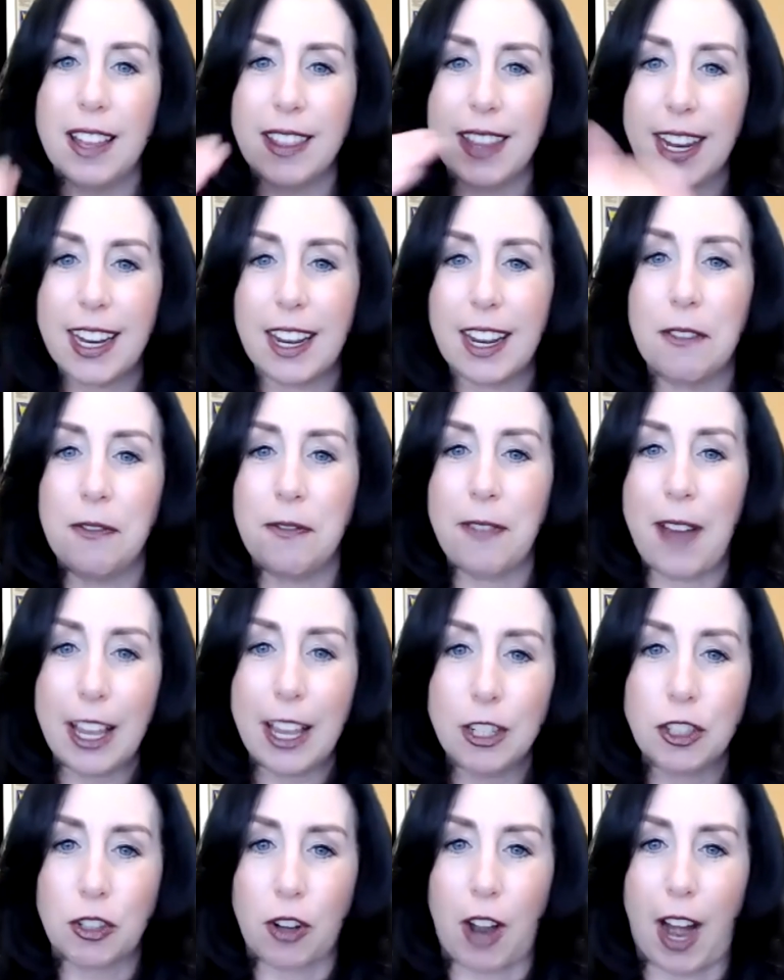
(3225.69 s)
They get
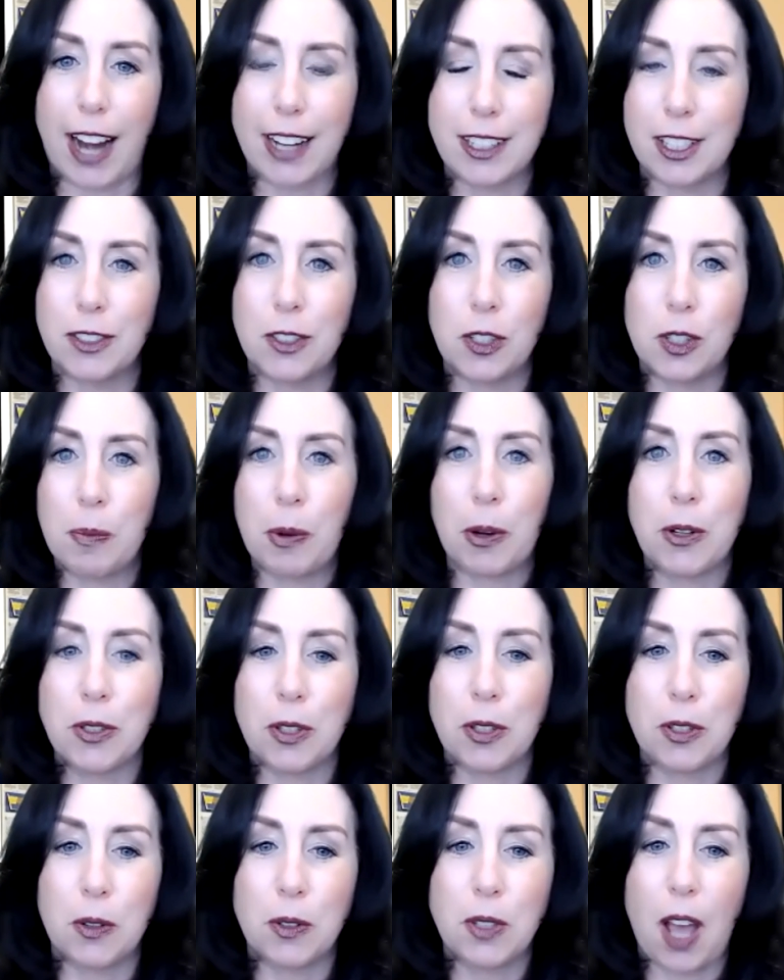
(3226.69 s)
fast tracked to the
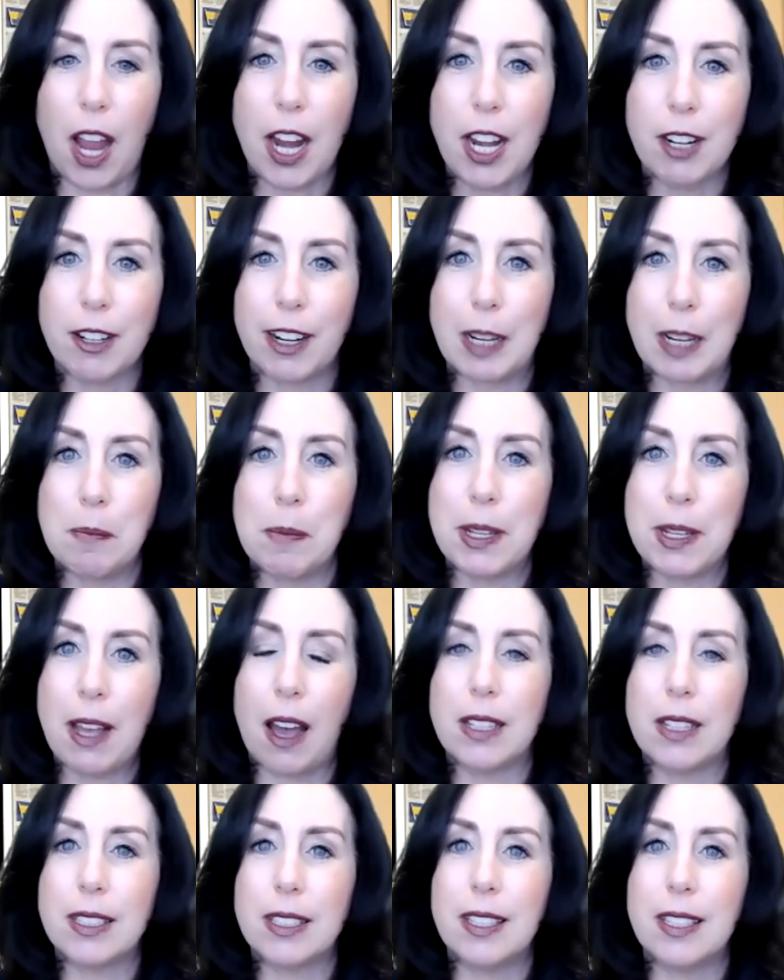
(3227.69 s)
person who's hiring
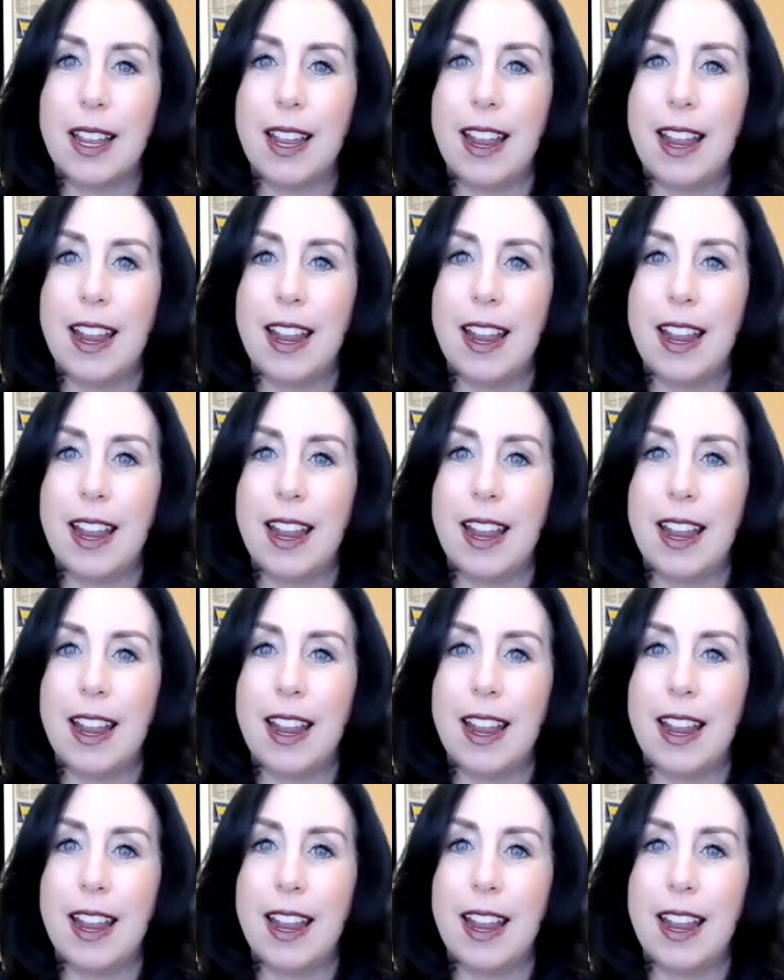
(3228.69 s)
because